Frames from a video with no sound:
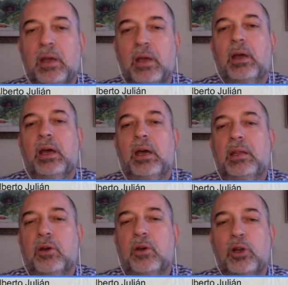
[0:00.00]
And
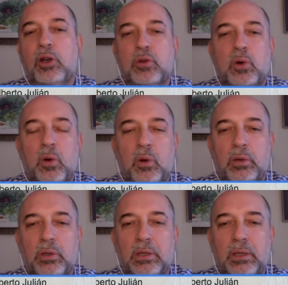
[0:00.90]

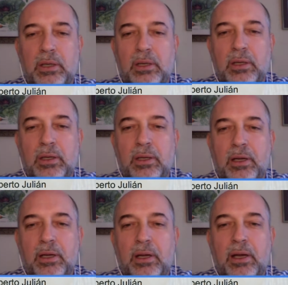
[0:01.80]
also
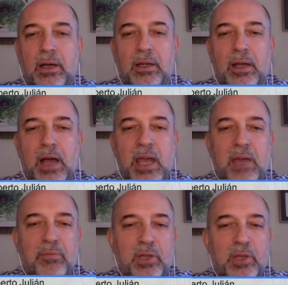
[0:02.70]
I have
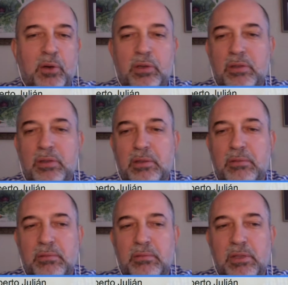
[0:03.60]
done
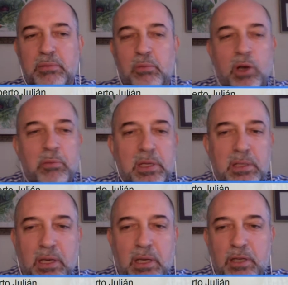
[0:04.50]
small
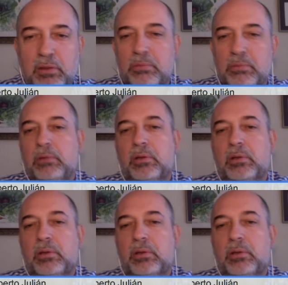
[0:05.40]
investigations about